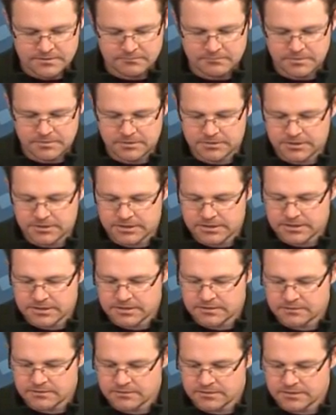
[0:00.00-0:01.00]

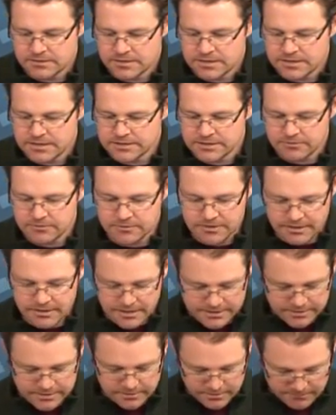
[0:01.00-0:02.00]
Building. Okay, so we're going to
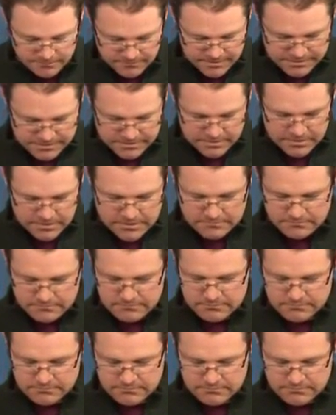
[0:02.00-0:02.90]
enter our midterm.